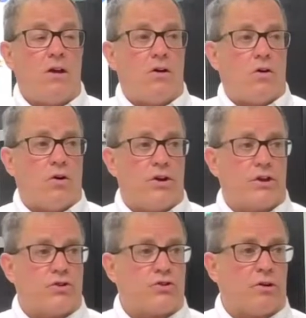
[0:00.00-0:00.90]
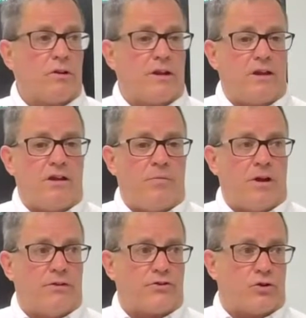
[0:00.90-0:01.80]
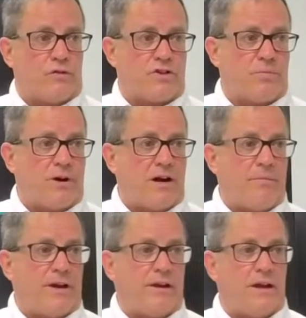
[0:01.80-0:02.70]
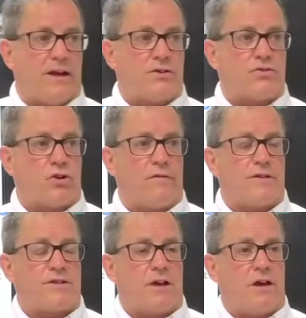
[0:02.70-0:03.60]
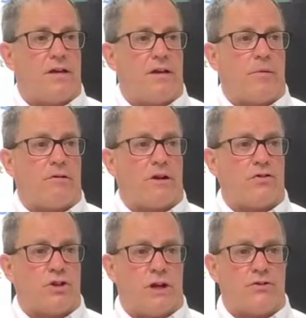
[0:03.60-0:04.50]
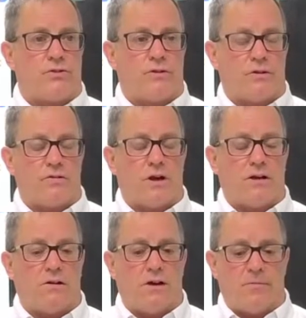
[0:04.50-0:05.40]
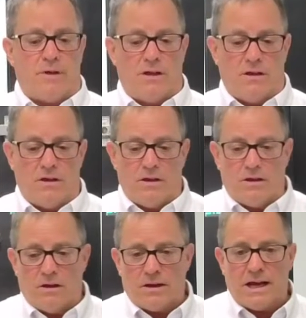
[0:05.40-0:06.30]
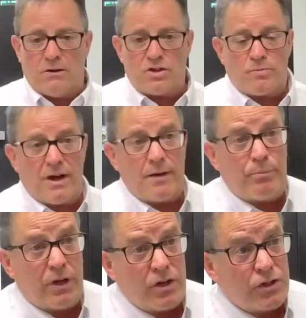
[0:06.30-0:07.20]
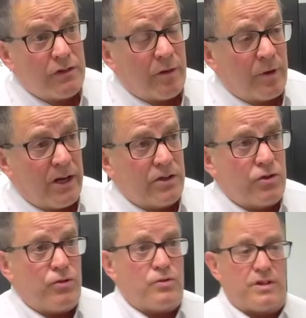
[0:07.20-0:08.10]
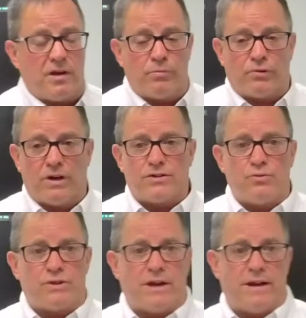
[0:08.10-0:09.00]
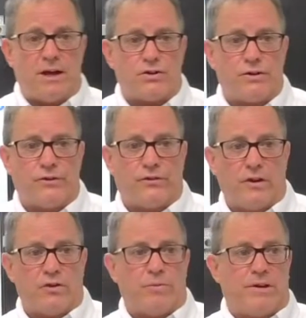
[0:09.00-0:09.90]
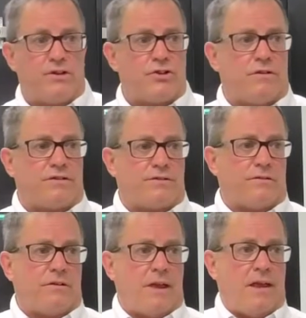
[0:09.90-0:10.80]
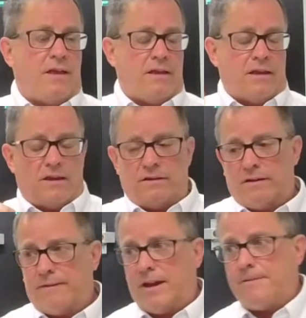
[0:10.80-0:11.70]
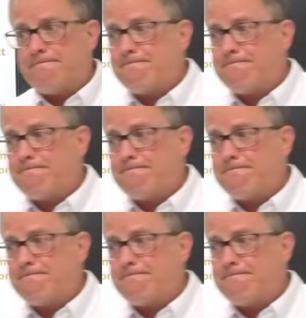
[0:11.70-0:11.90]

or you can certainly email the service department at service@americanchanger.com. Now it's my pleasure. I'm going to introduce Ken Brinks, who's our National Sales Manager. Ken?